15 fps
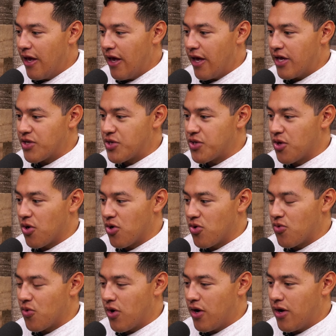And
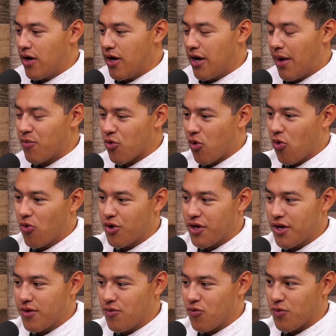so I'm
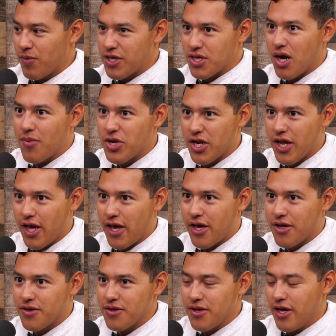recording with my dominant
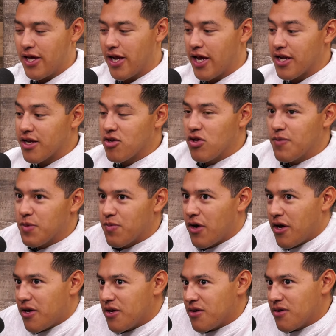hand, and I had clipped
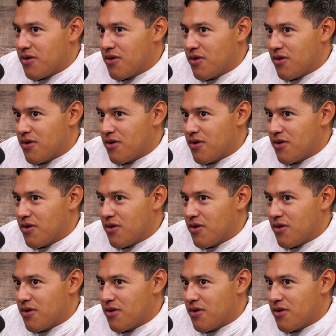my